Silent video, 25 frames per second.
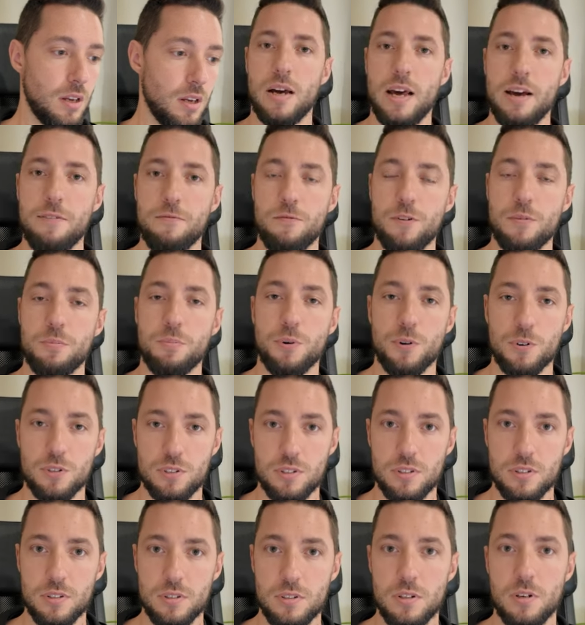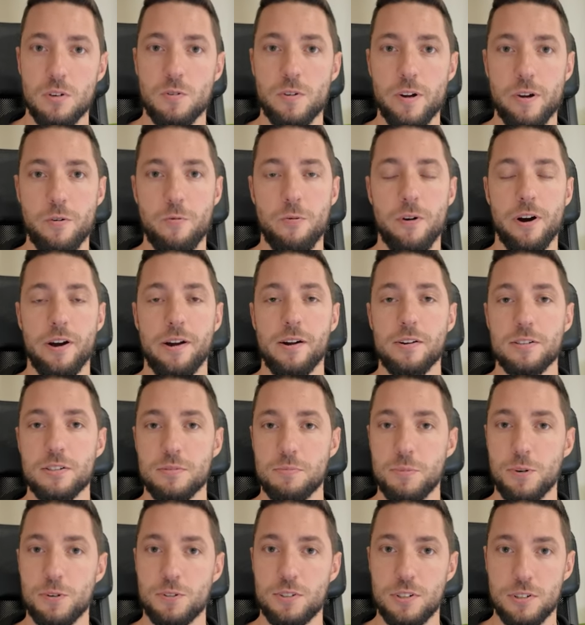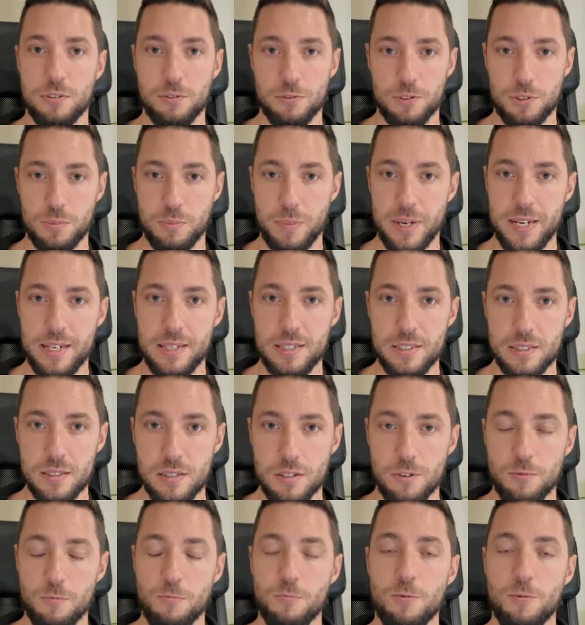Every person requires personal space,